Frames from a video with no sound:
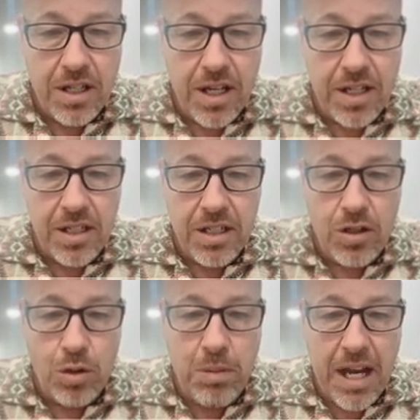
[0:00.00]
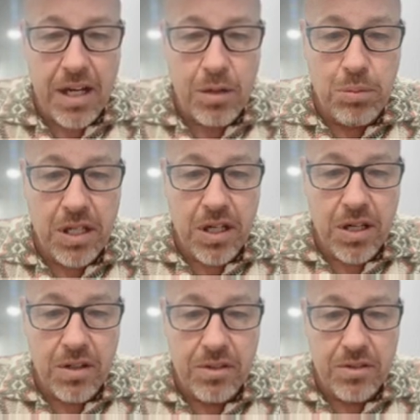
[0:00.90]
I'm going to go back up
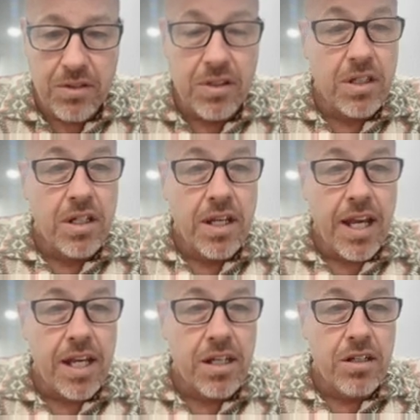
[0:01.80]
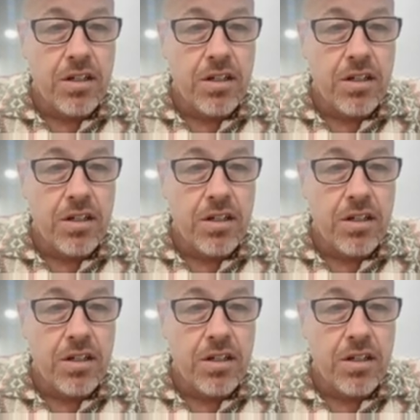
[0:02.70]
here and